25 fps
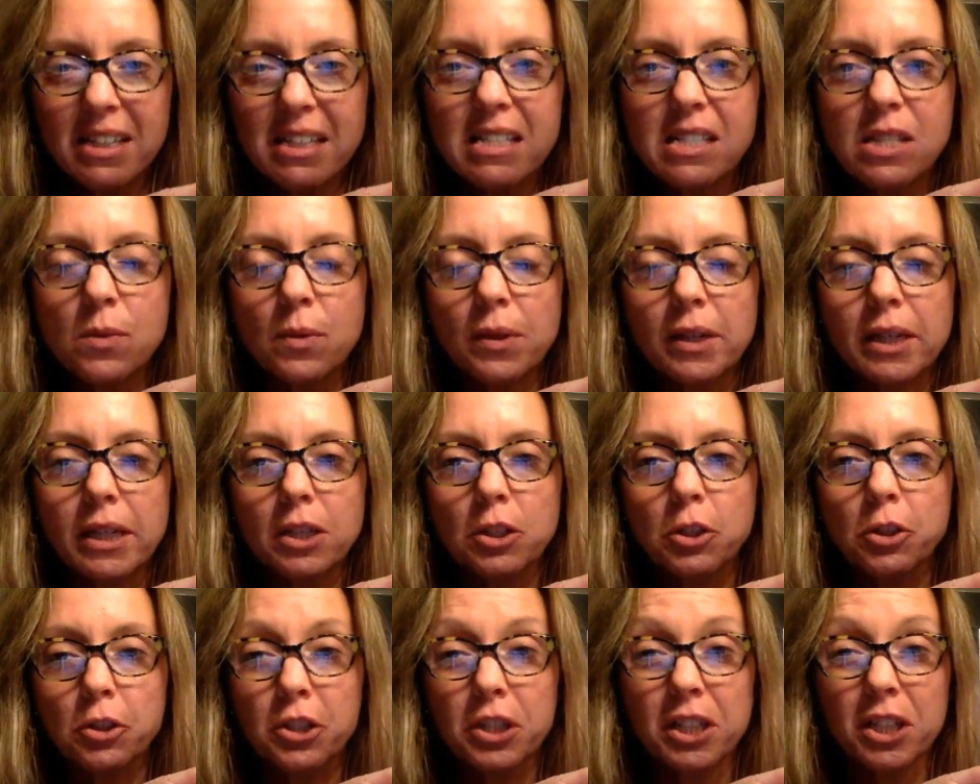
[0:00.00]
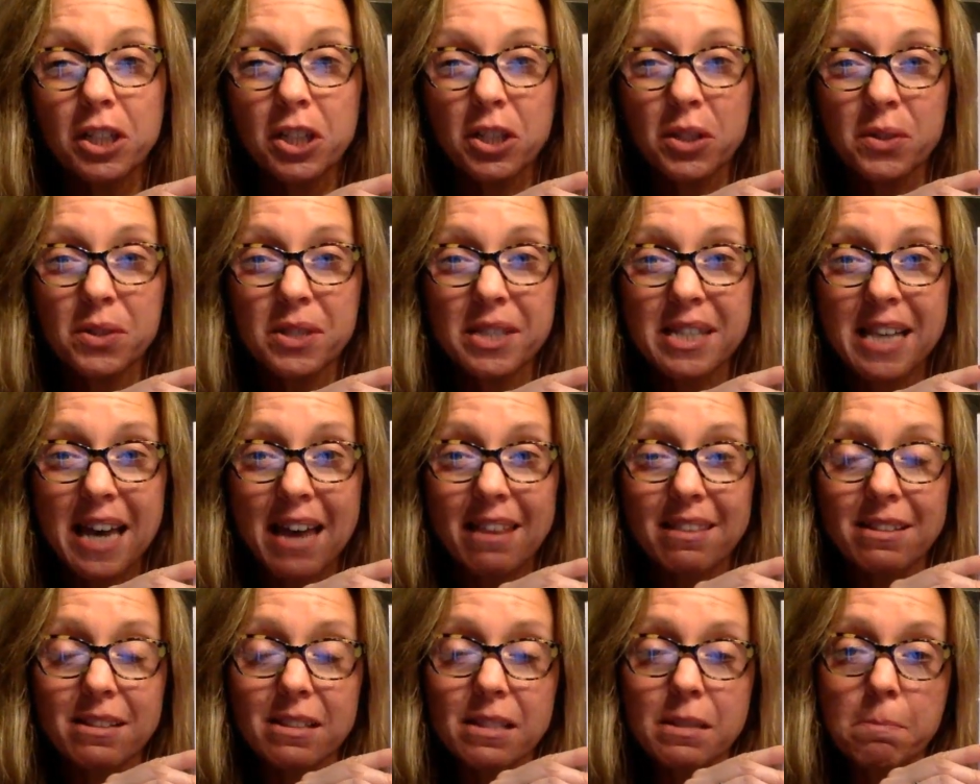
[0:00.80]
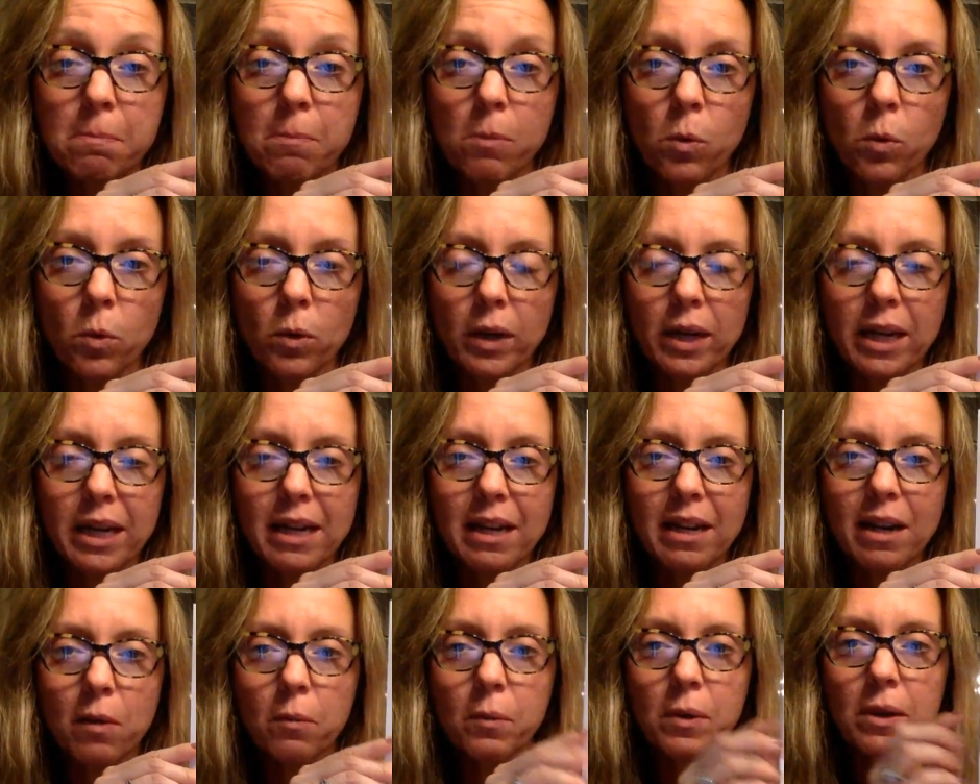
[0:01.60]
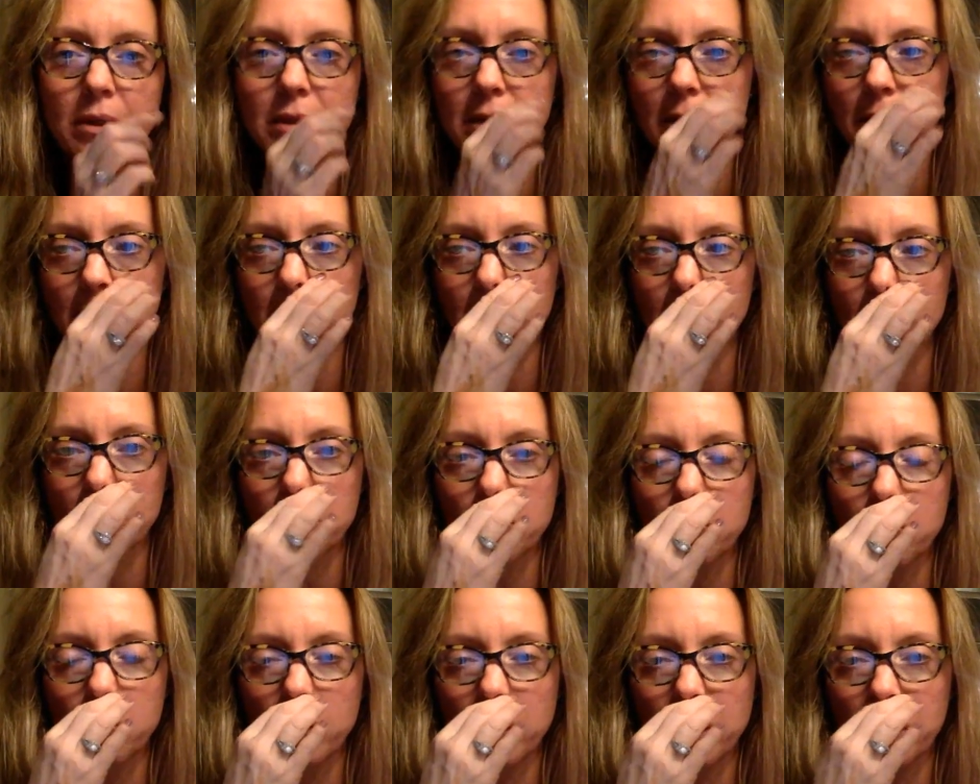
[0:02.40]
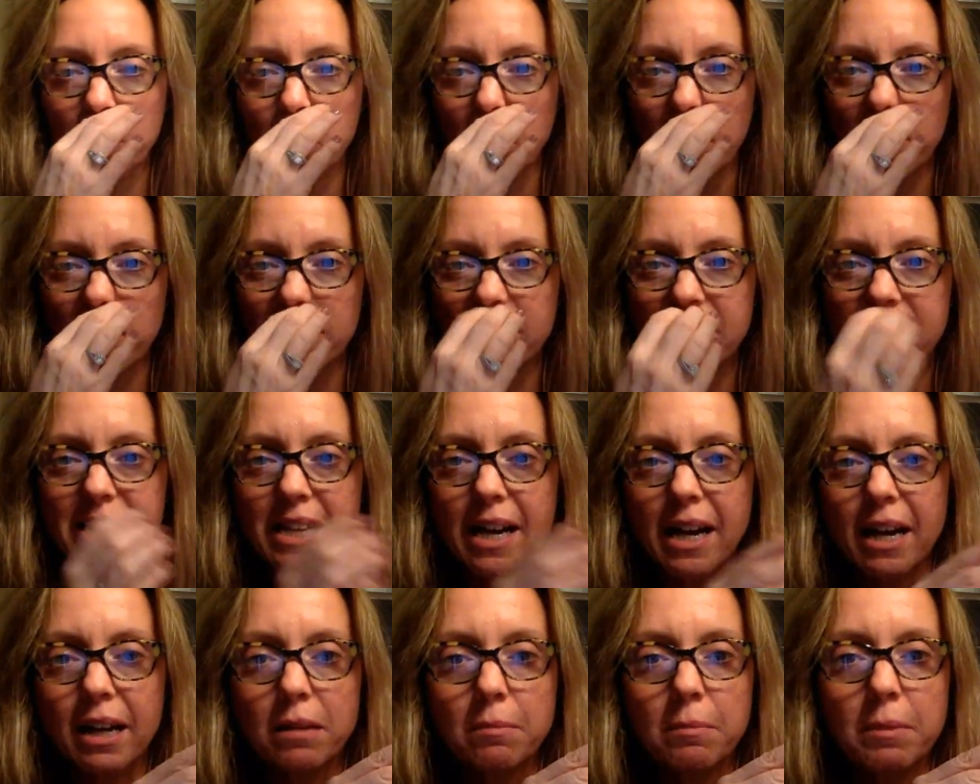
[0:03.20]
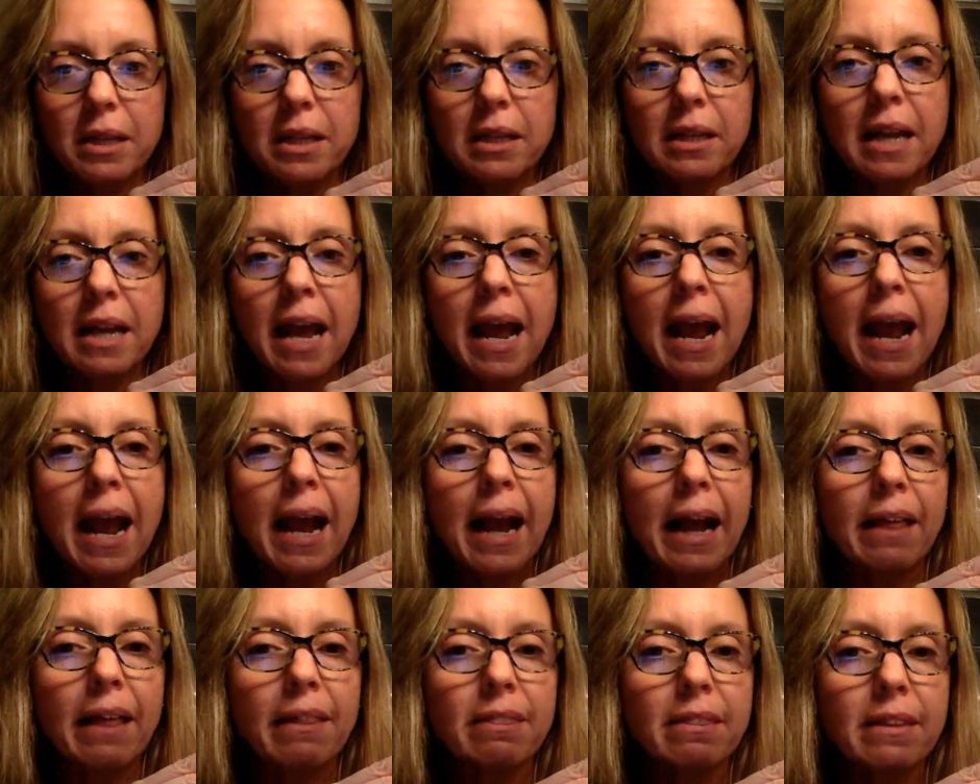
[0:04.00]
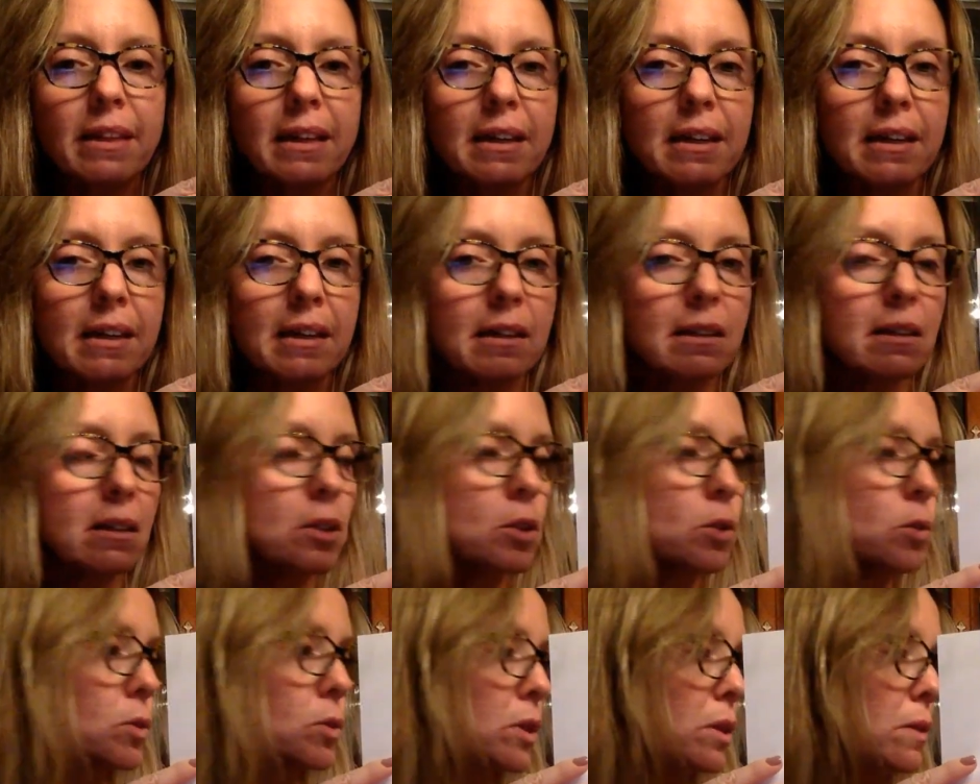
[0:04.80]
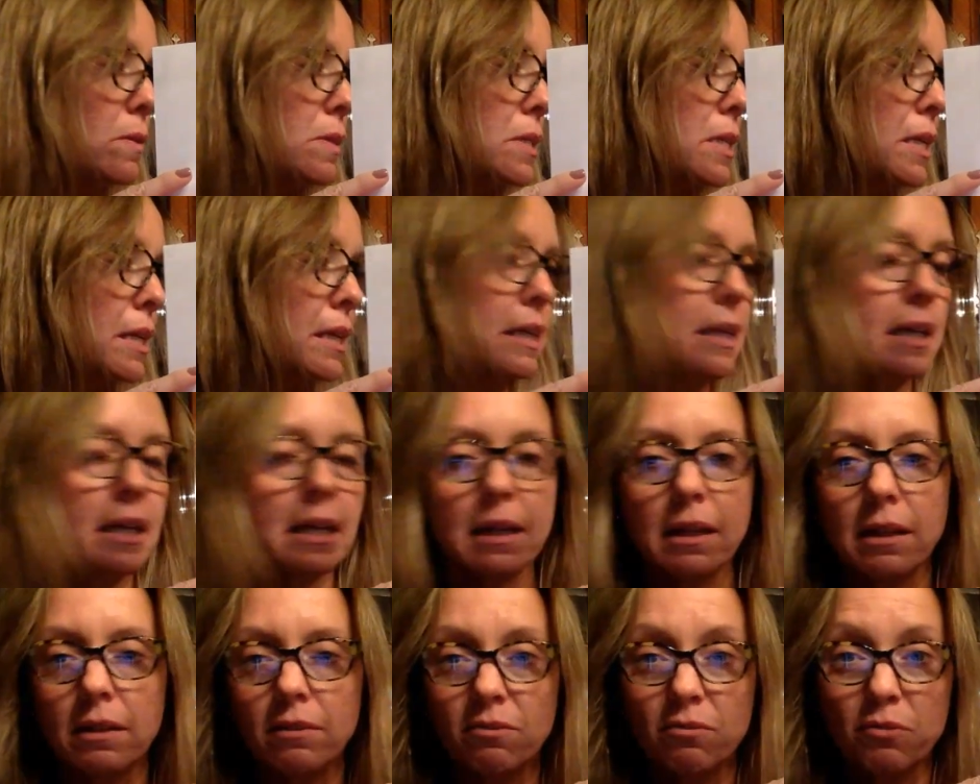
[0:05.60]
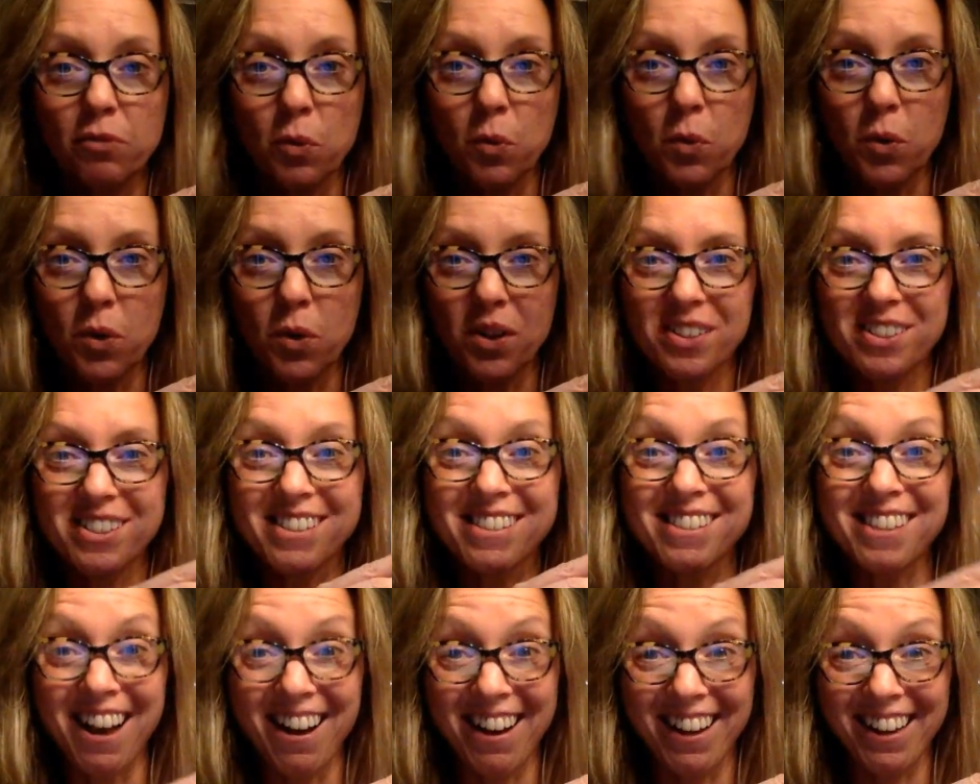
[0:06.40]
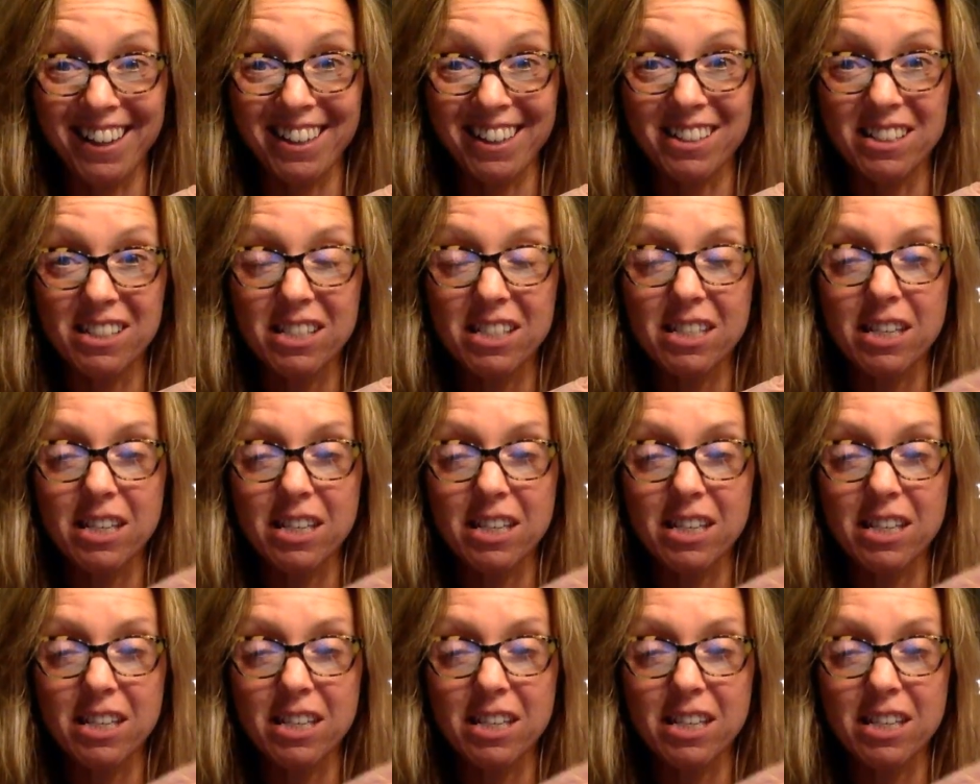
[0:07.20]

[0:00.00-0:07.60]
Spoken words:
So again, you're going to use that this morning with a little morning work assignment, and then you'll use it again for science.